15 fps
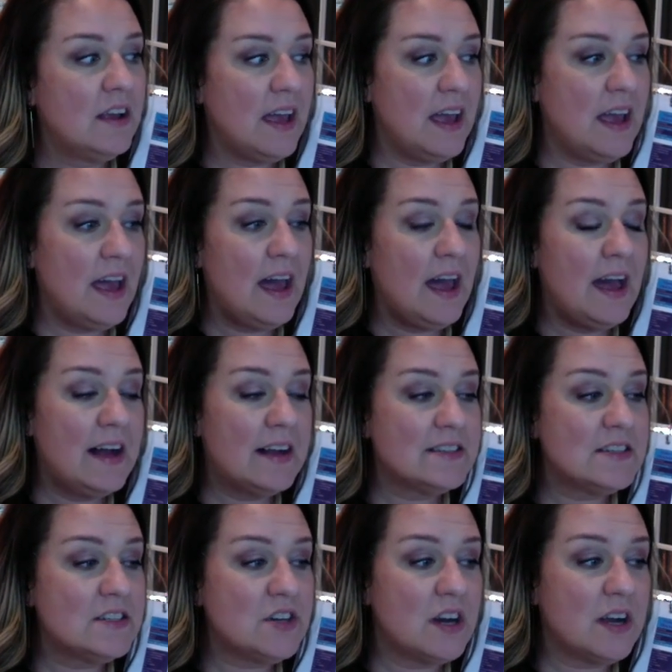Okay,
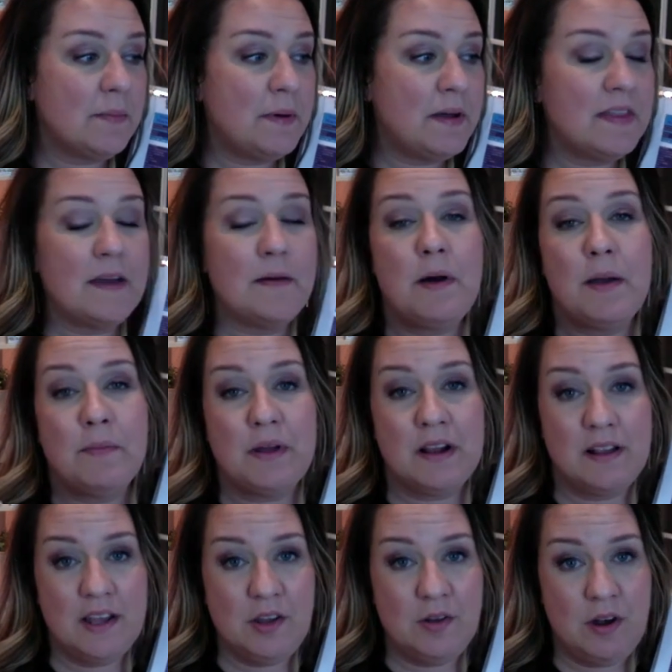as I talk about them, I'm going
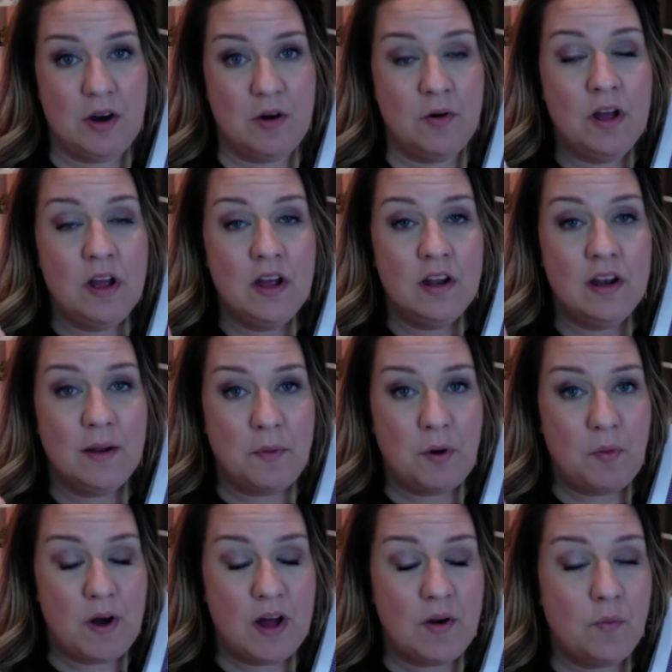to let you know. Number
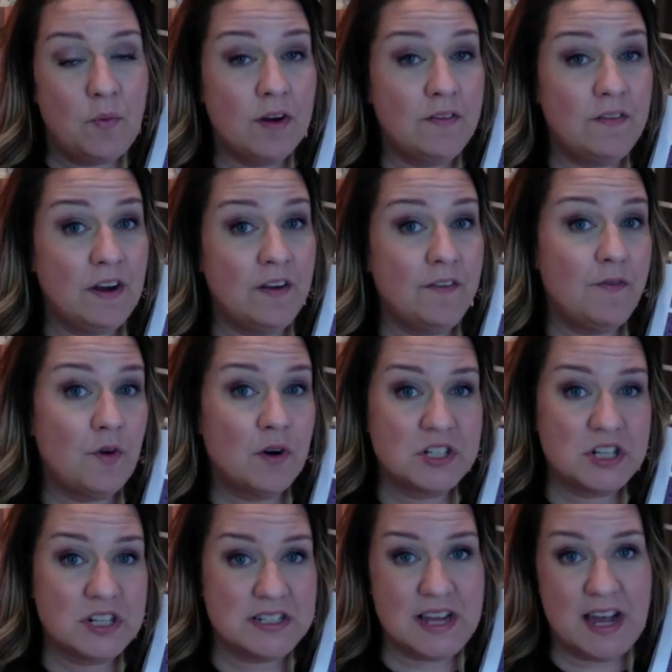one, we are very
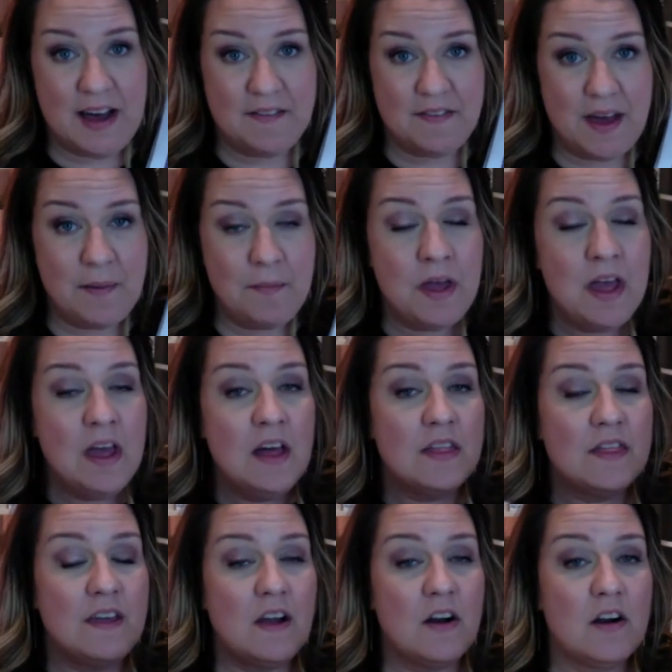fortunate to have them.
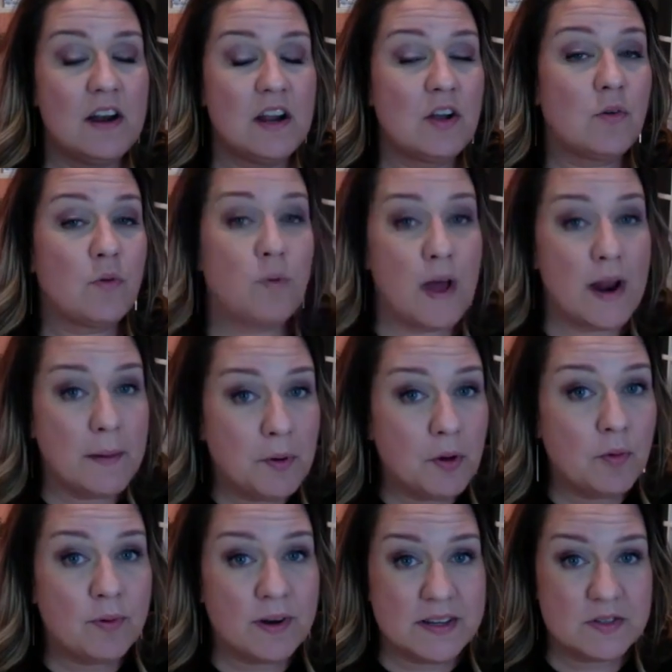They are an
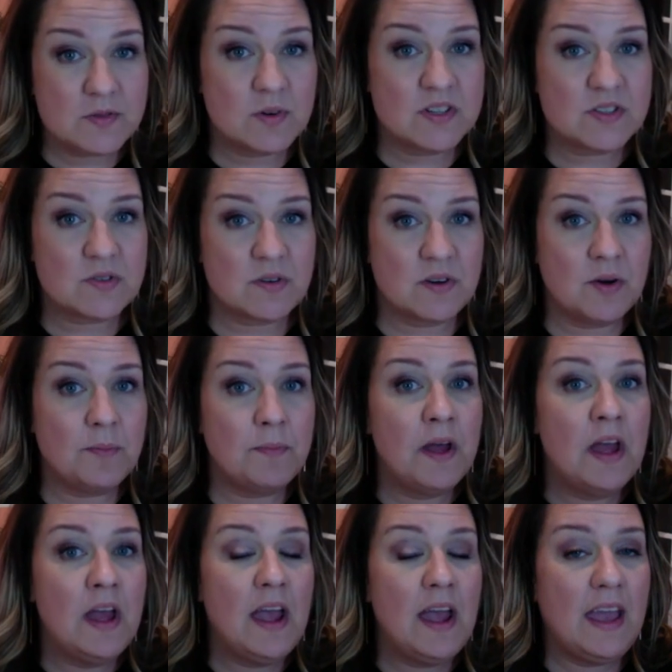incredible resource group,
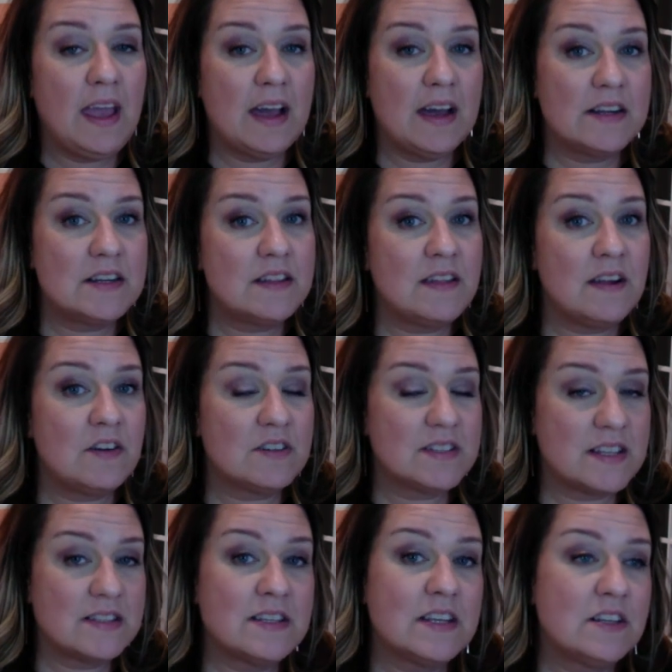and they are
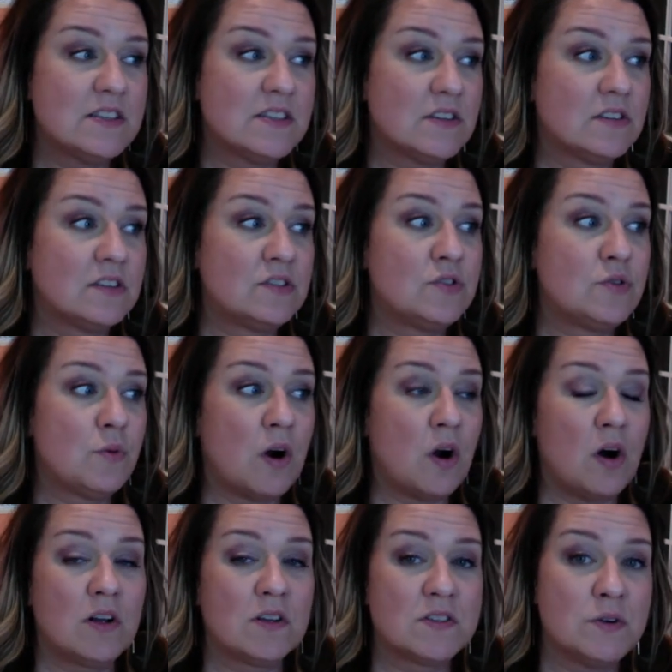Scentsy consultants who
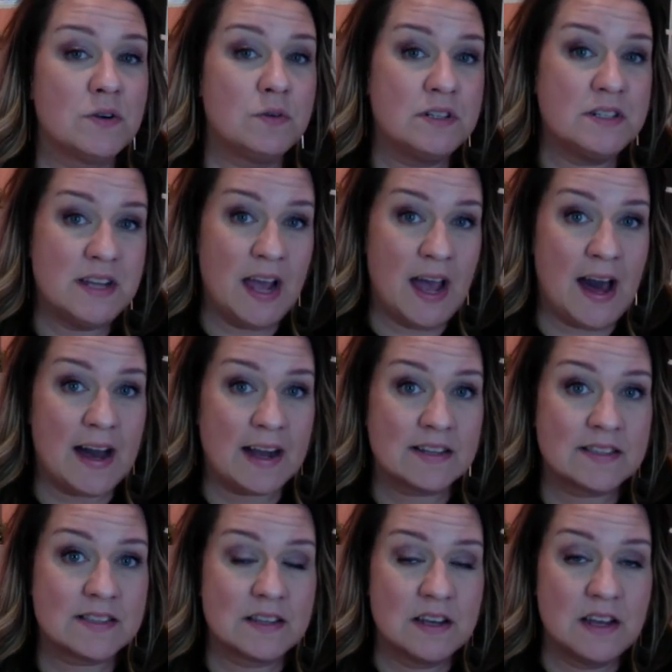are also
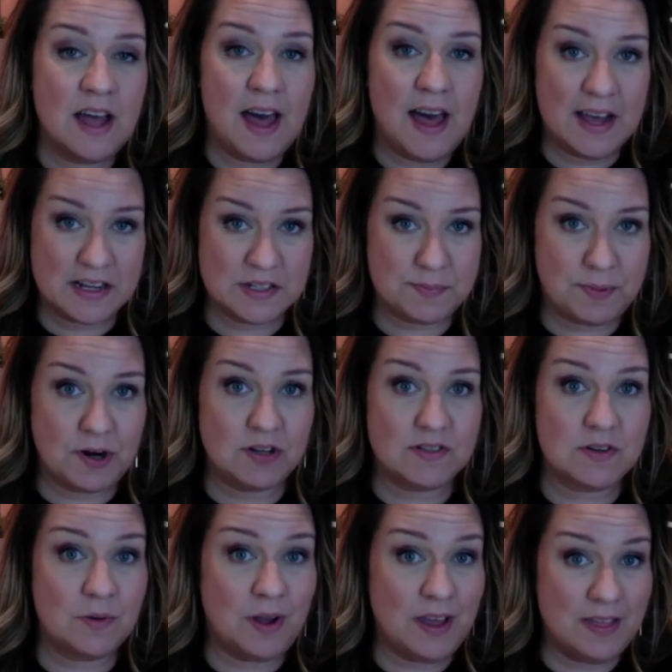tax
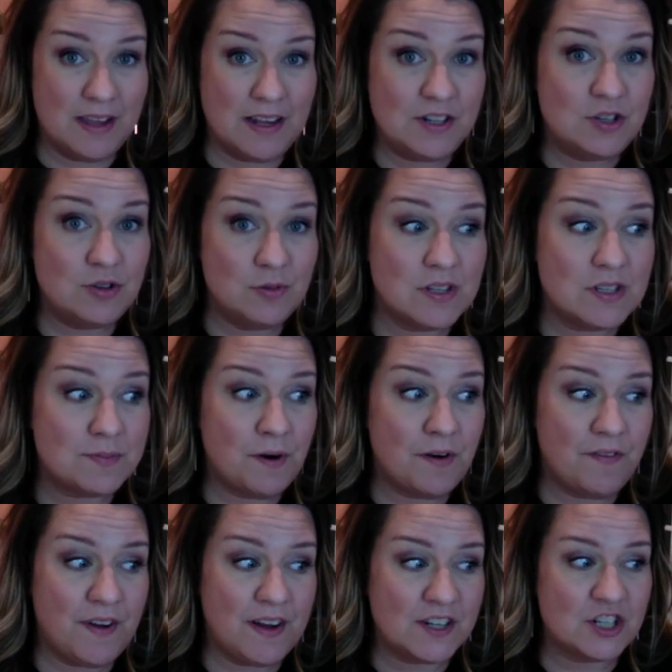experts. Okay, they do this
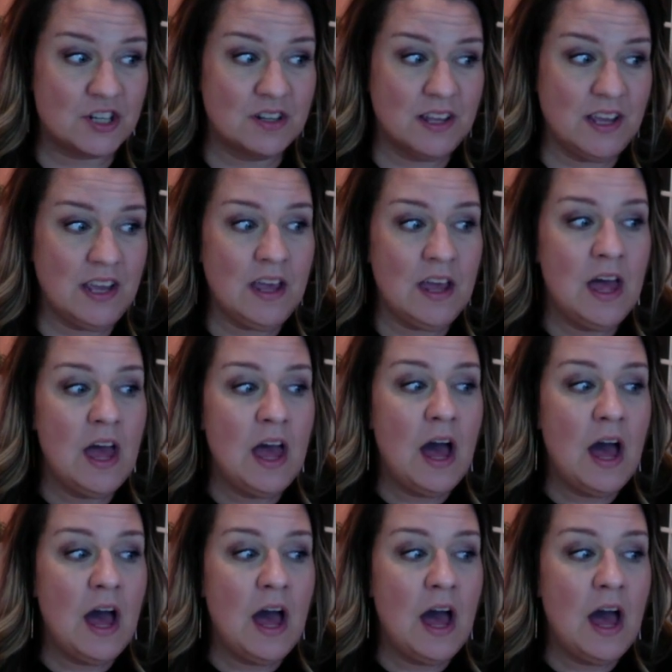professionally.